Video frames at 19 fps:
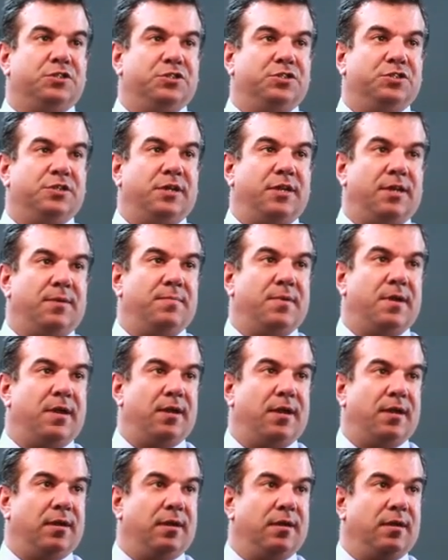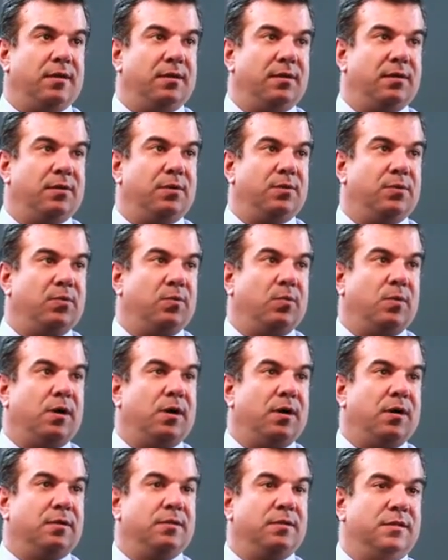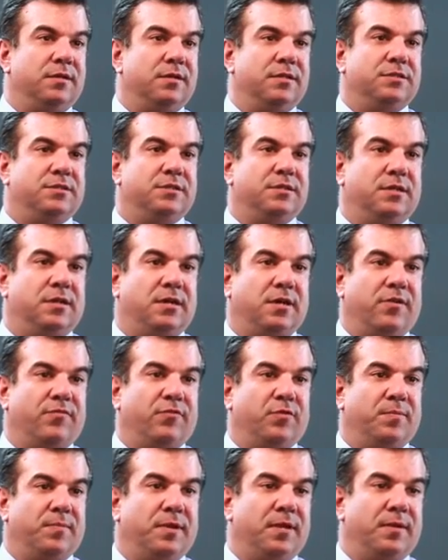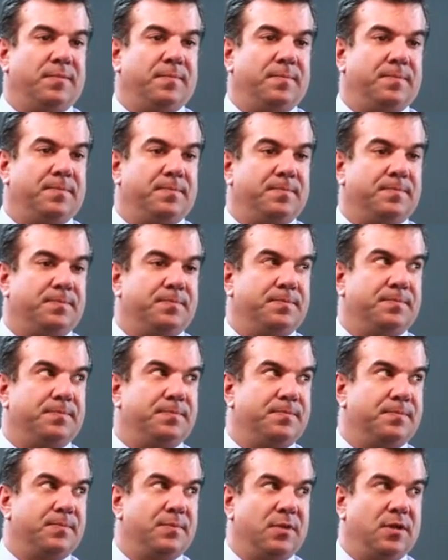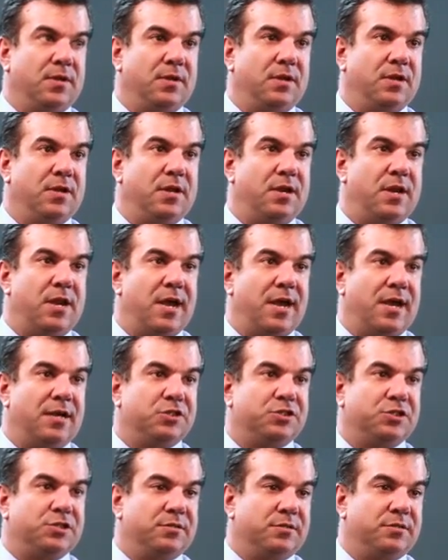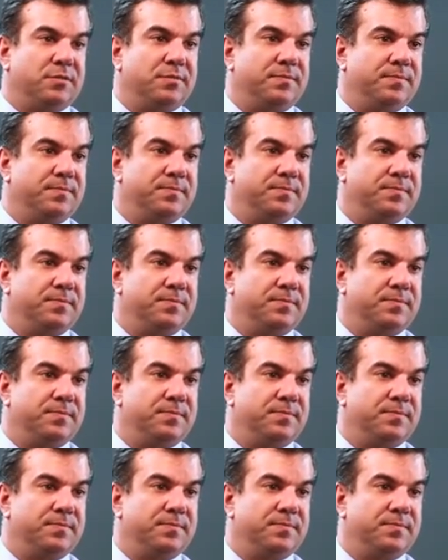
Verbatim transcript: Ginnie Mae? Well, it's the government national